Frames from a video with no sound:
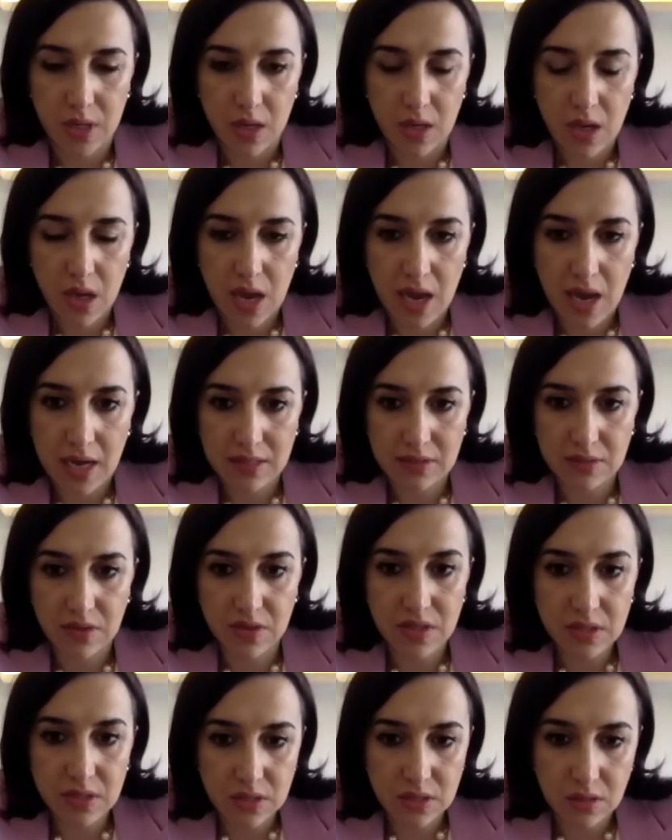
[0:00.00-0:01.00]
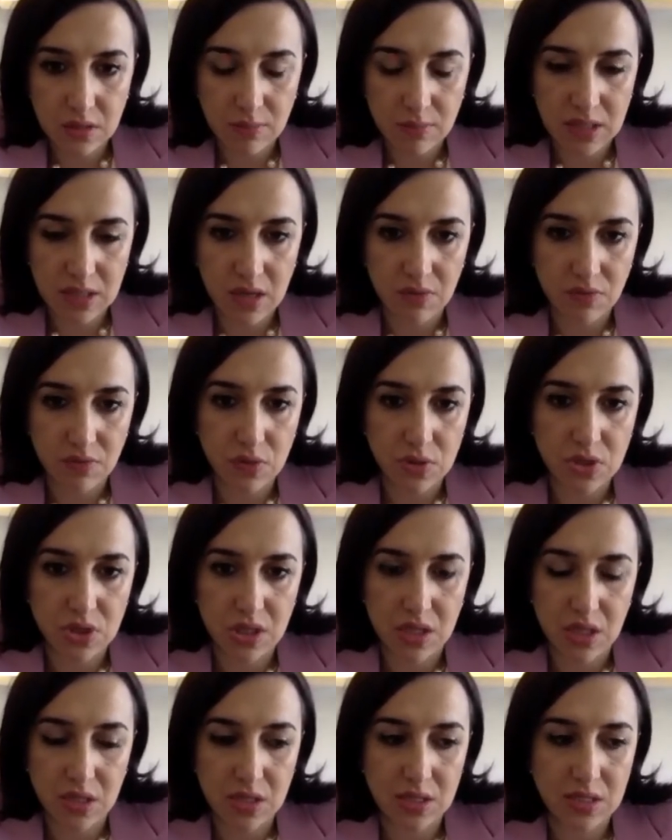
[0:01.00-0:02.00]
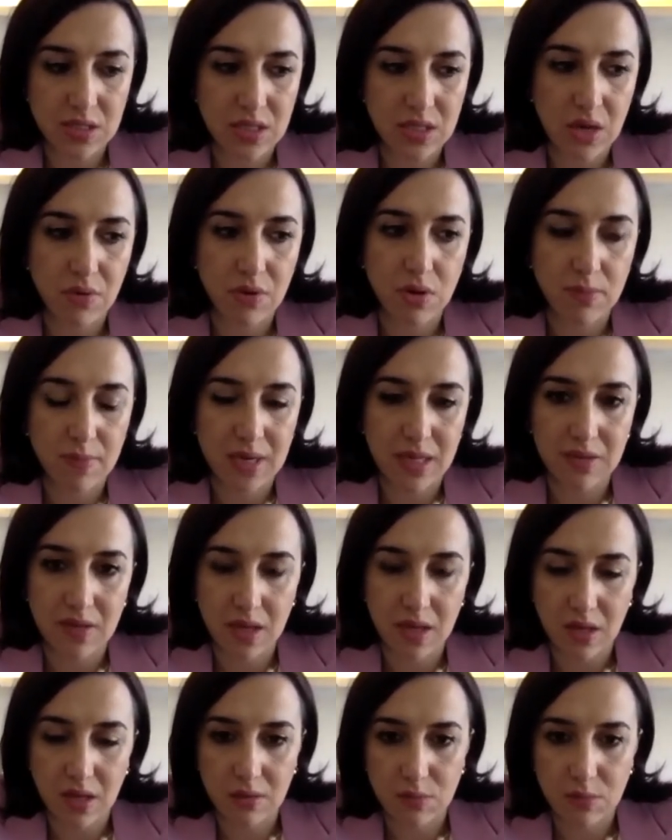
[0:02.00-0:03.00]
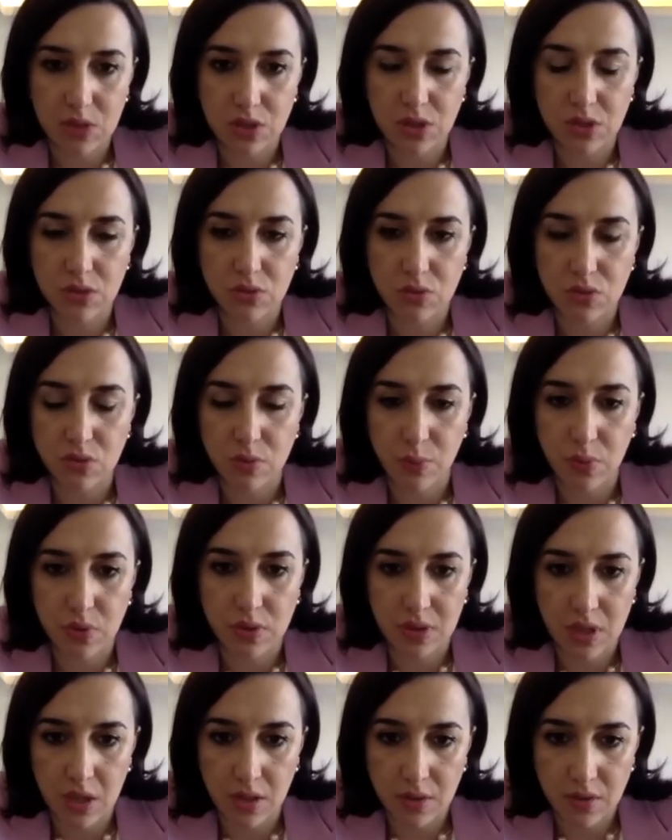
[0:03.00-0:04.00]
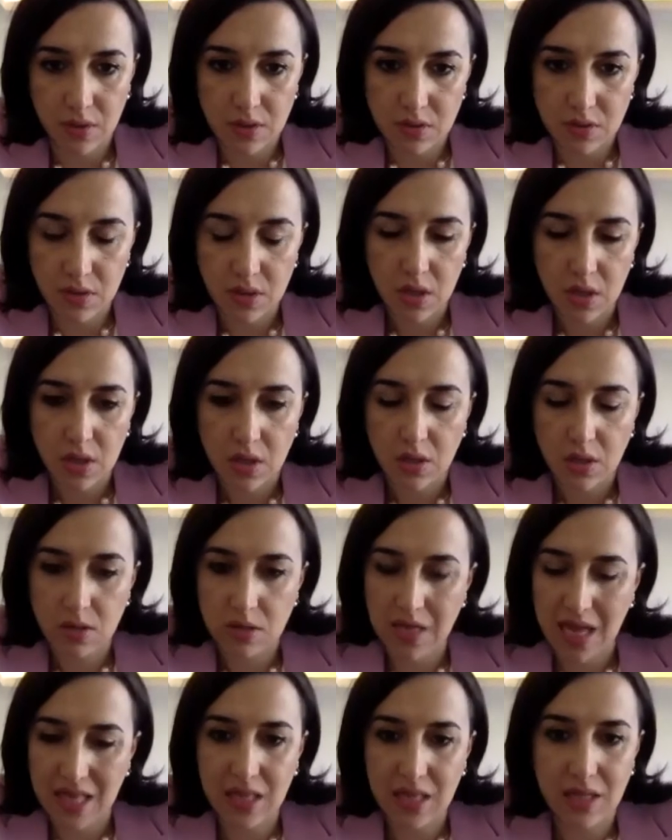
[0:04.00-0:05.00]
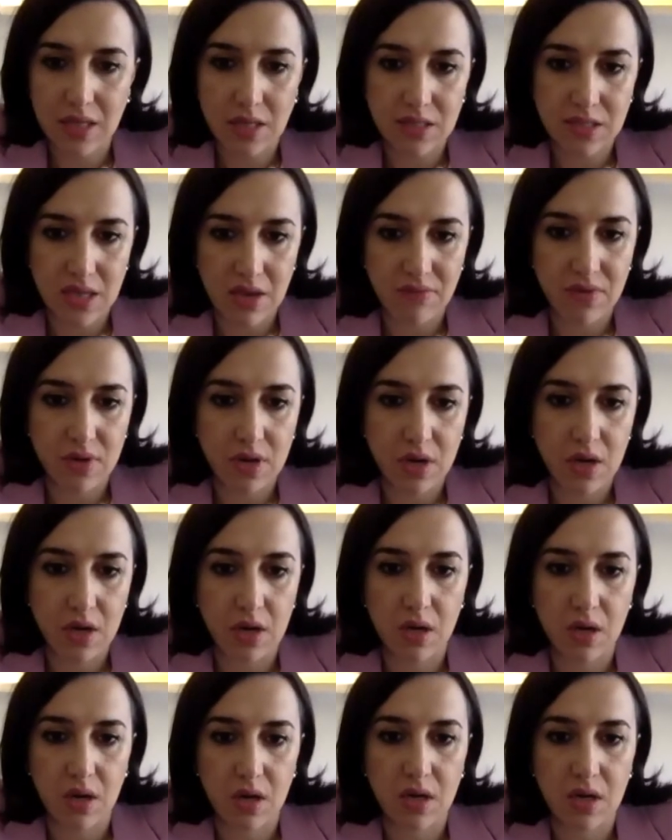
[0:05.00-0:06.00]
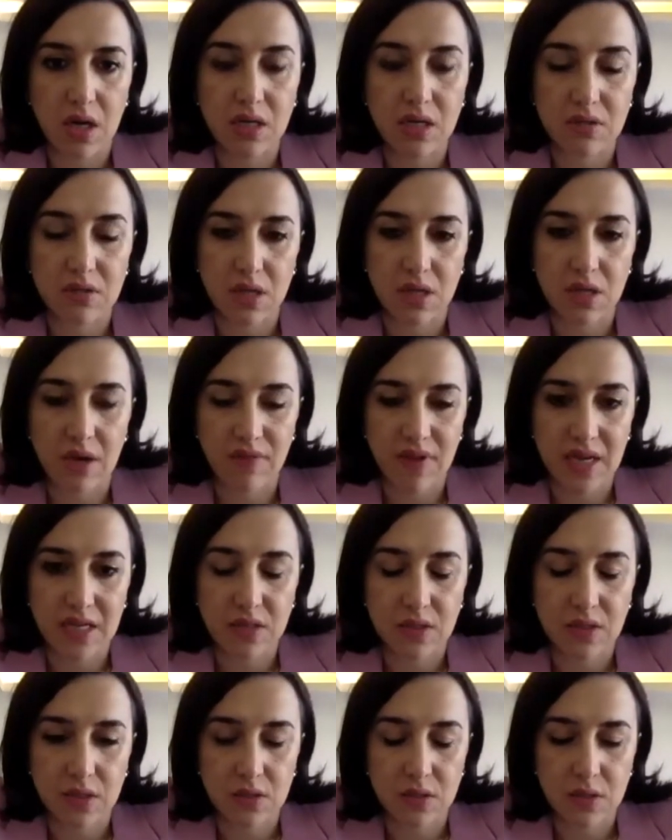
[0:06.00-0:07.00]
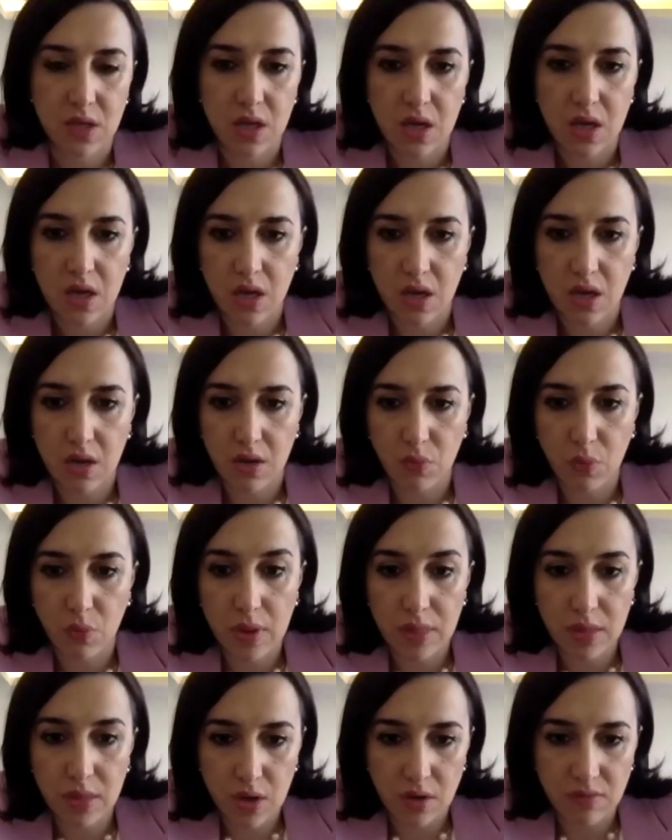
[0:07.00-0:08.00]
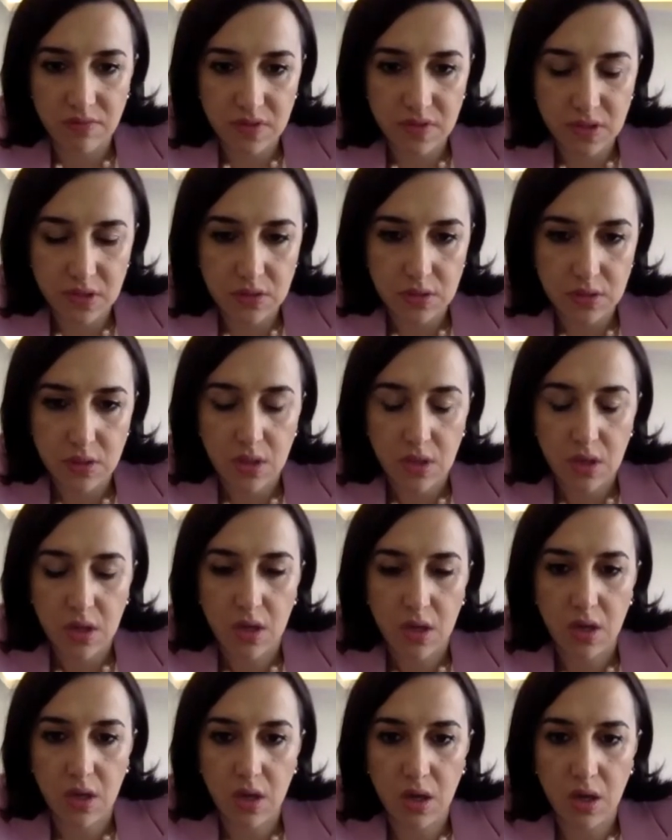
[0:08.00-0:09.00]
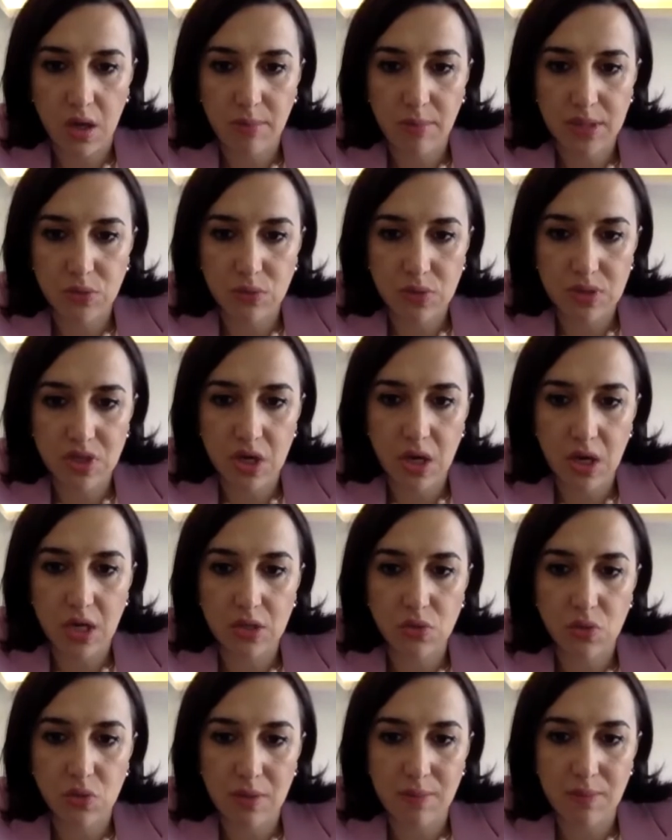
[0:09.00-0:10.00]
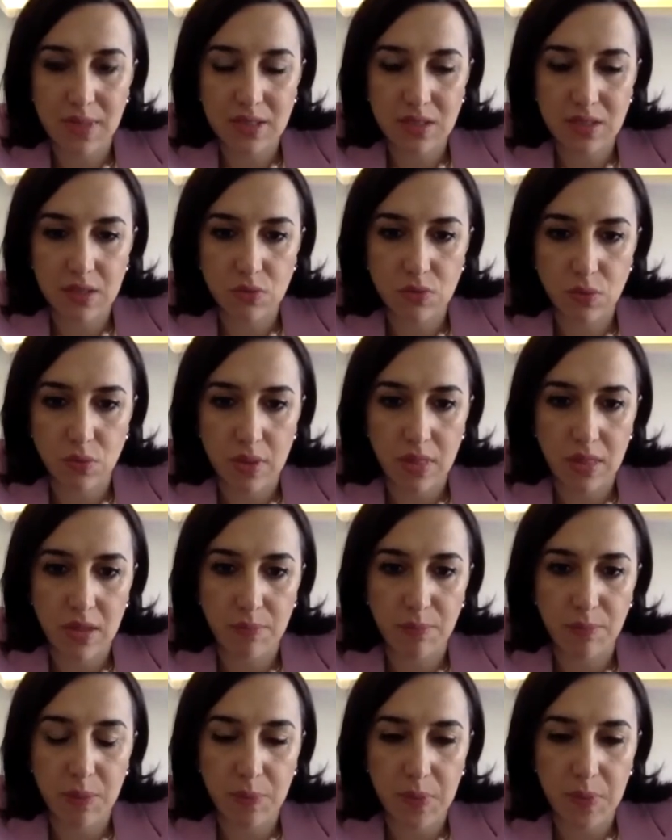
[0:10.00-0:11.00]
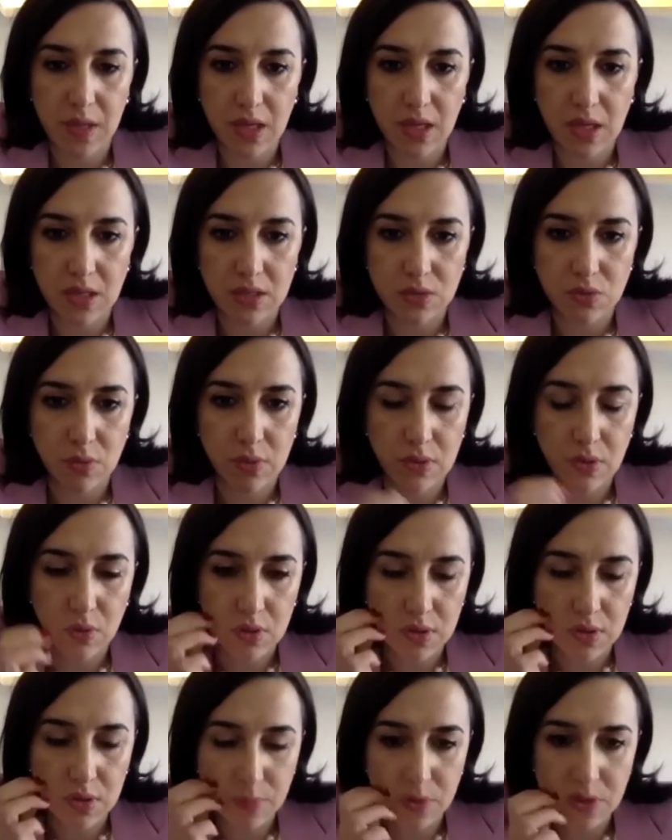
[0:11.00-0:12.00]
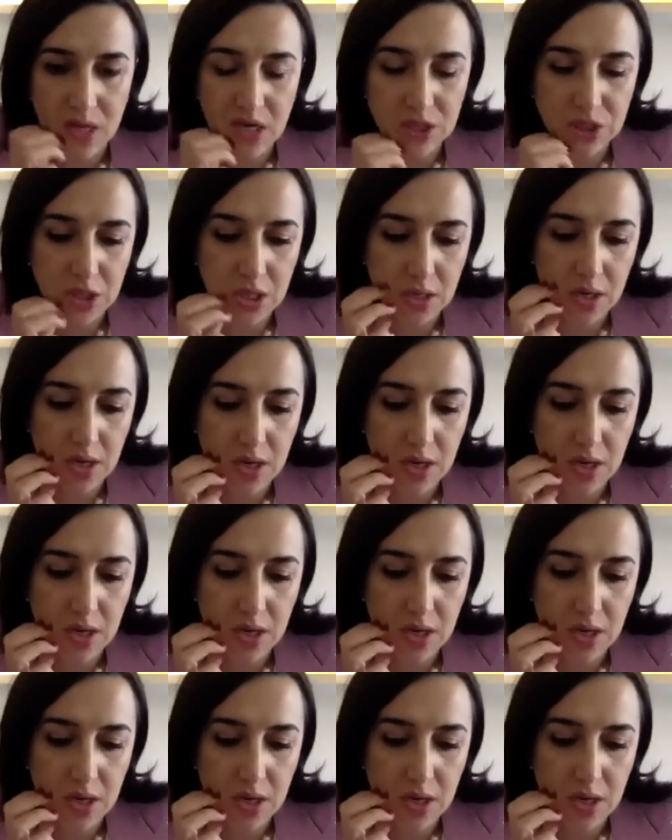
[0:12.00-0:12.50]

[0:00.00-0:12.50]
at risk, but unfortunately, this is our humanitarian mission to support others. Sadly, several got affected with COVID, but we're trying to limit it with the PPEs, with all the protection